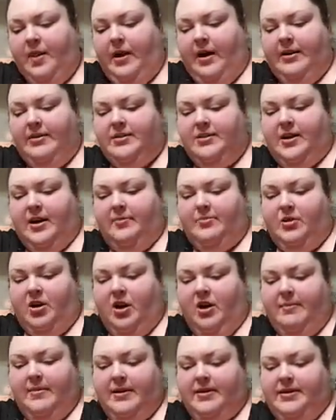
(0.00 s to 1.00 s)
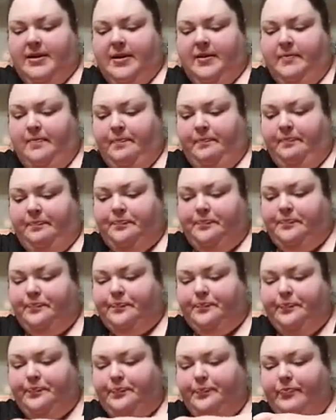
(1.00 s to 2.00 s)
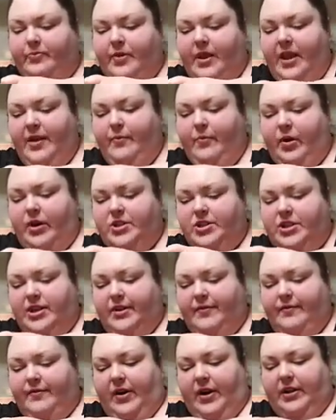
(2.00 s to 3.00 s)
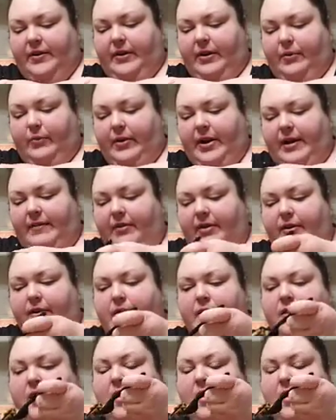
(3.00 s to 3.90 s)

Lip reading: I stopped commenting and watching and following or whatever.